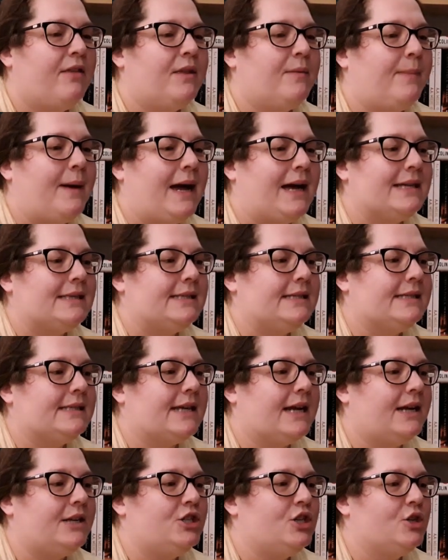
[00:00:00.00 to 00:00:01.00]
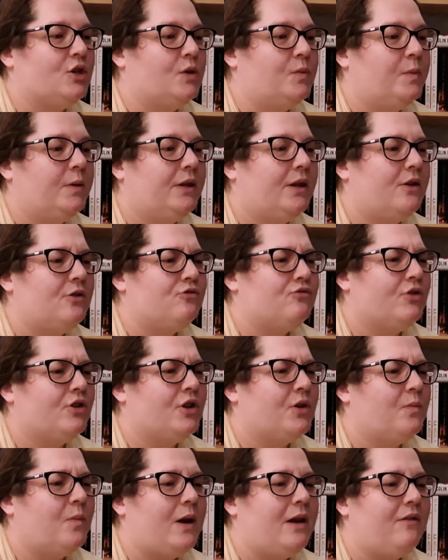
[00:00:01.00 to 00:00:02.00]
The past is catching up with those
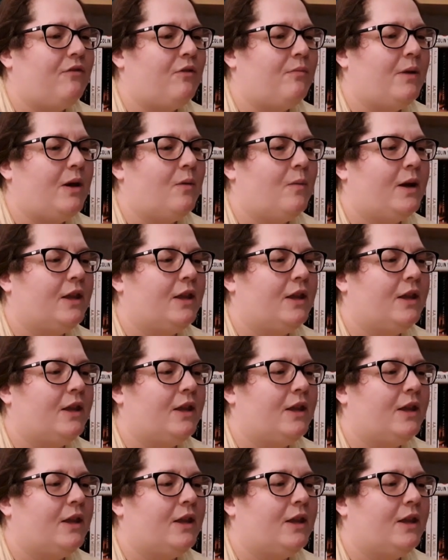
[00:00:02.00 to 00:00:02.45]
running away from it,